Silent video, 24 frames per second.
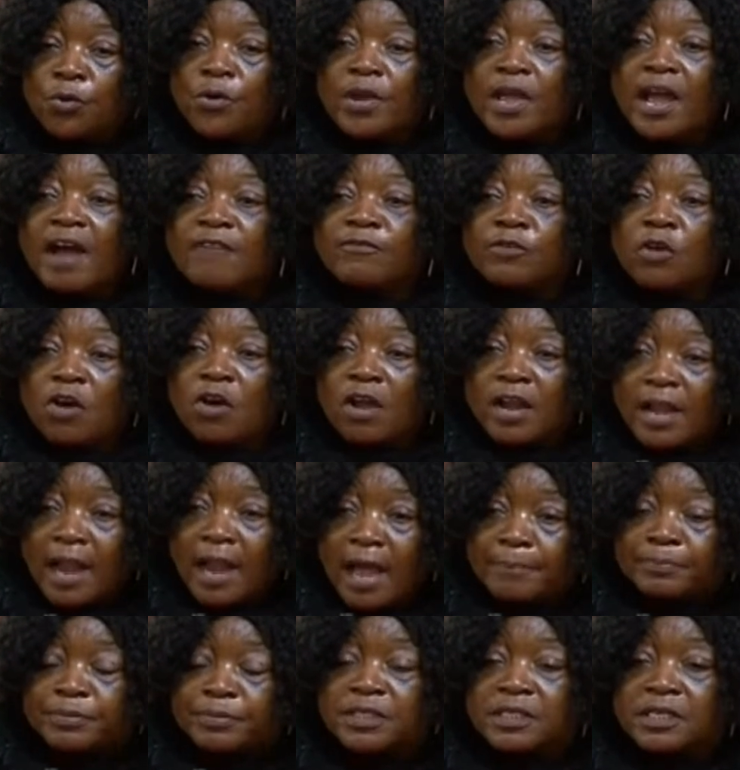We have
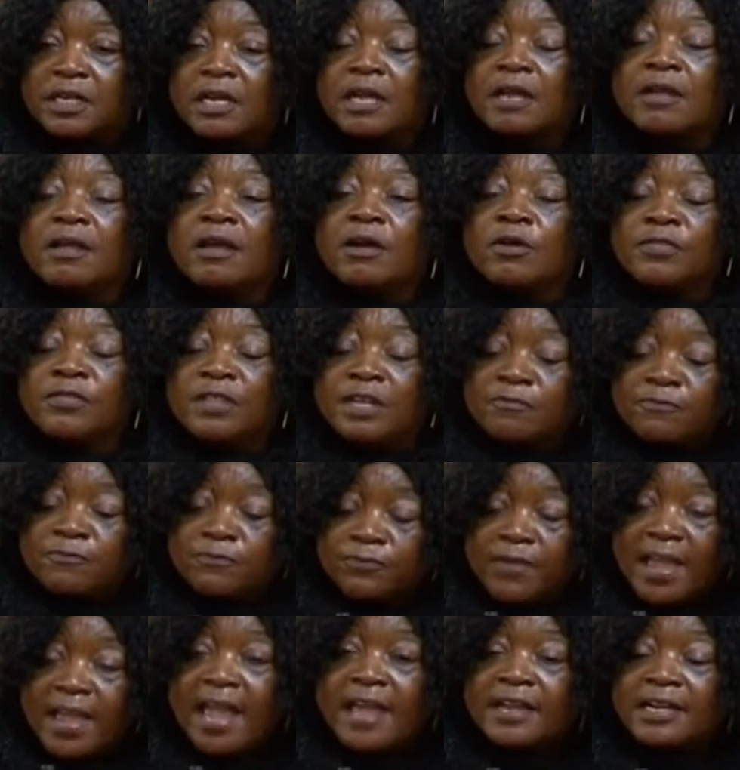collapsed the
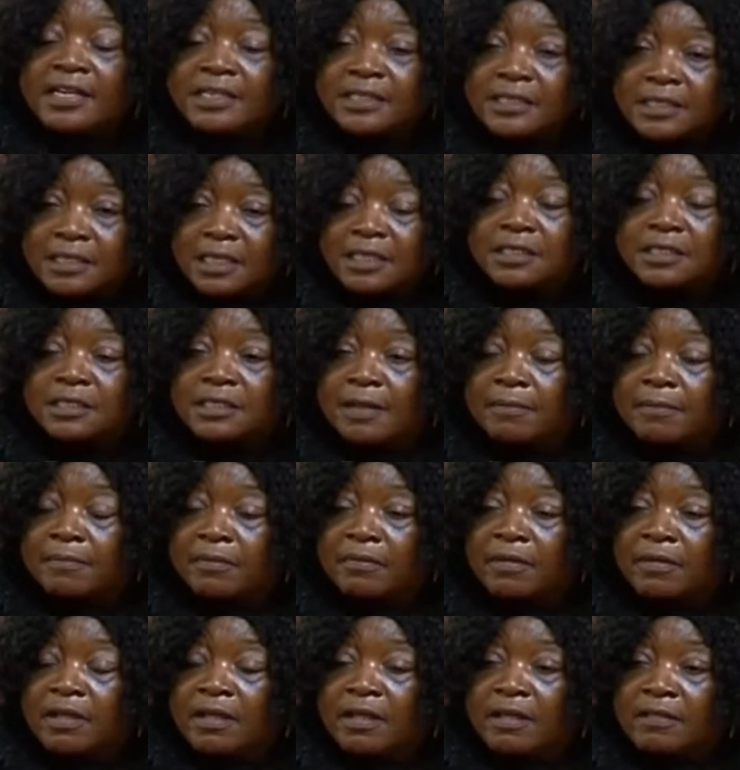very
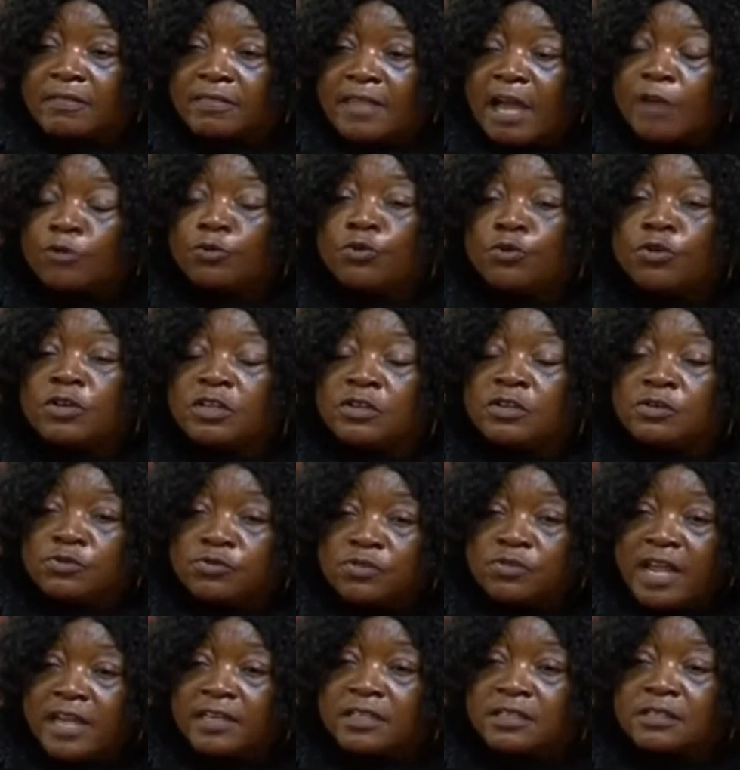system that would
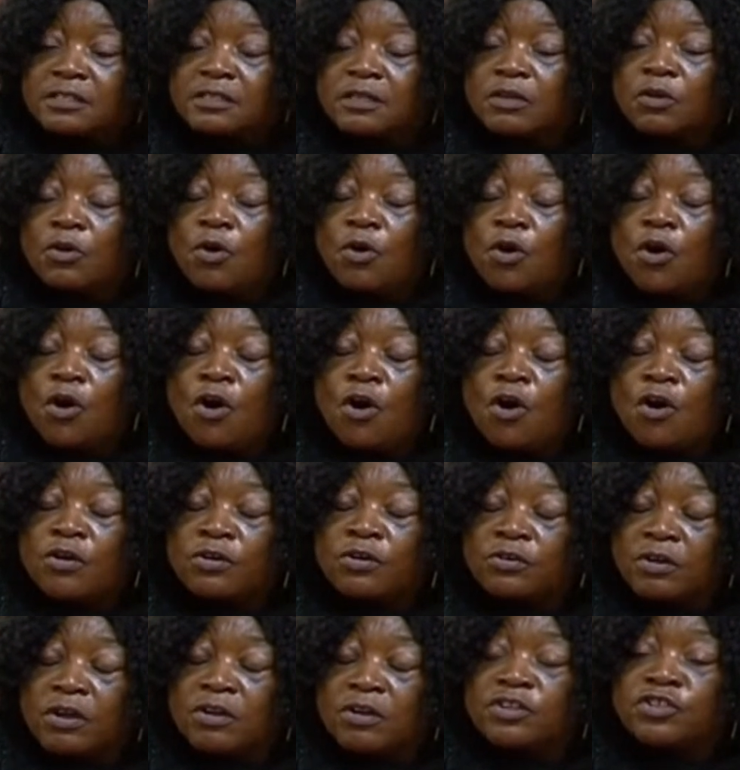create
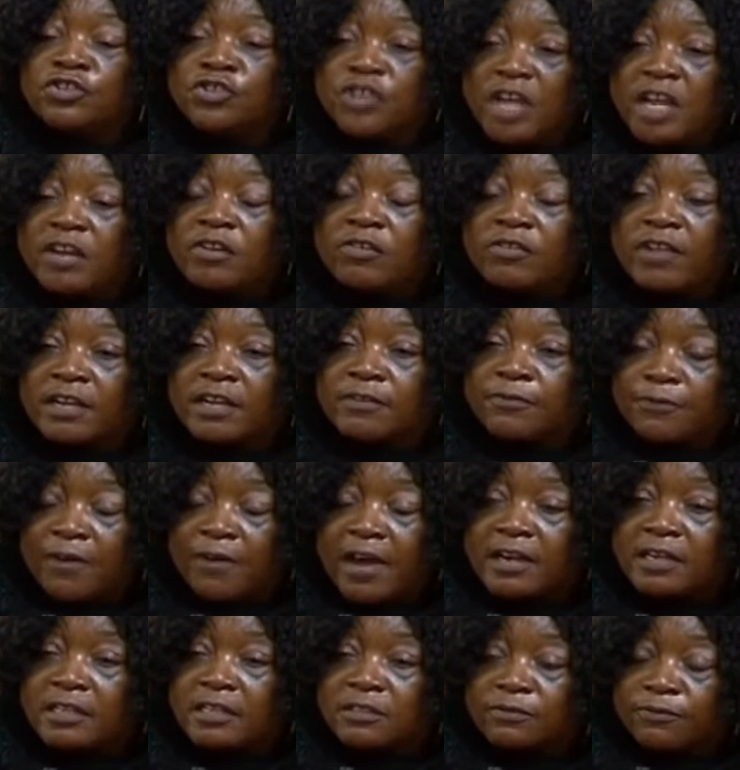or generate
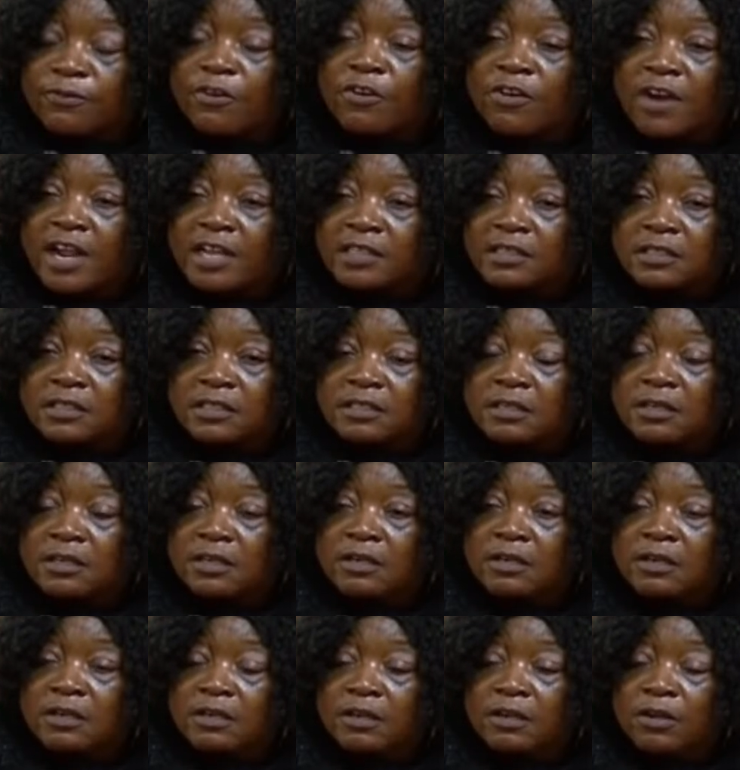funds for
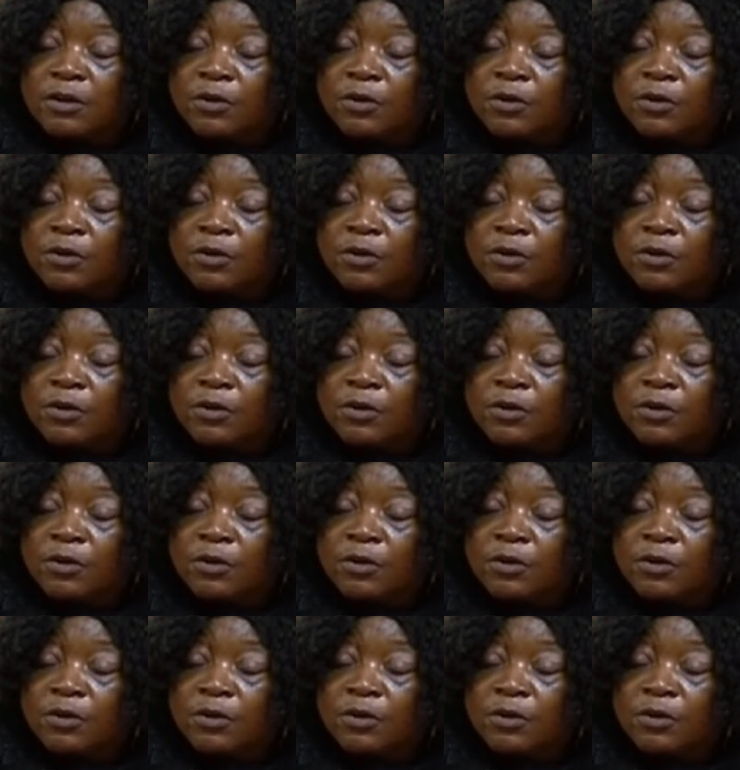us.